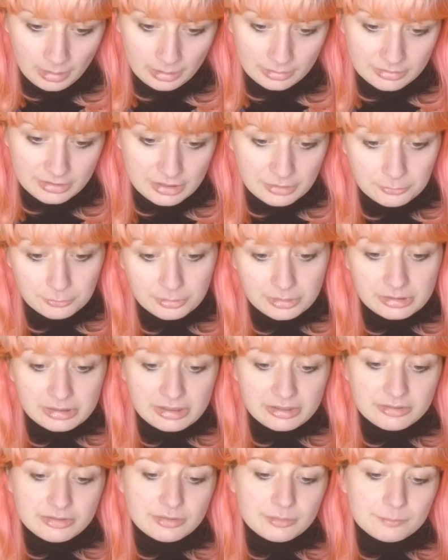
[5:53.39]
The
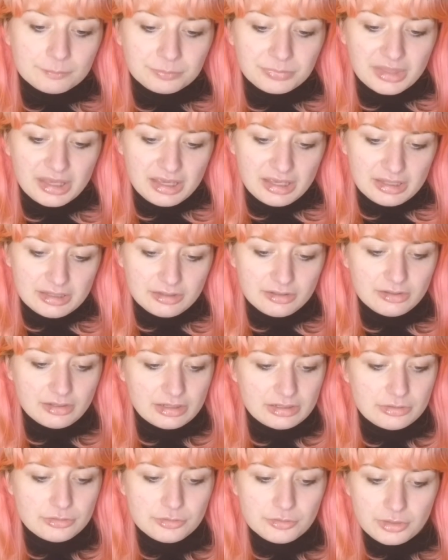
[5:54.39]
organism eats
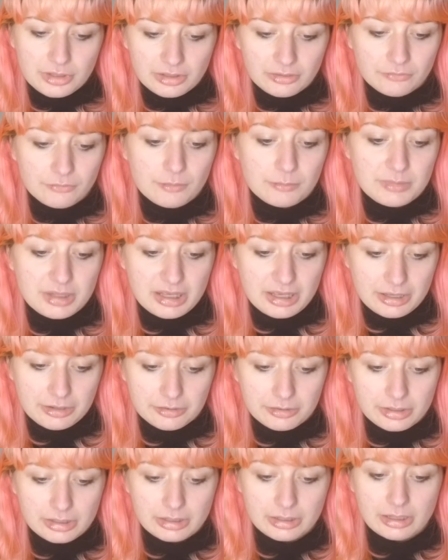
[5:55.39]
and drinks from the
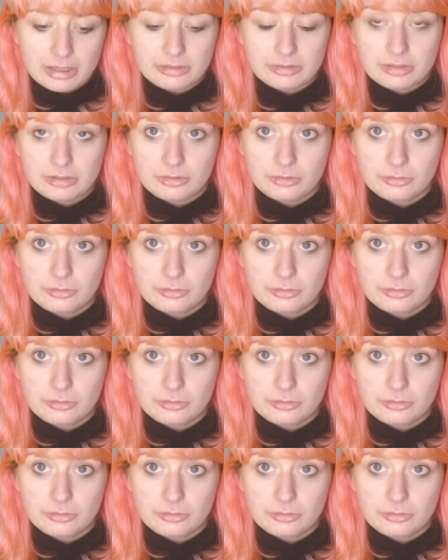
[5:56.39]
area, and the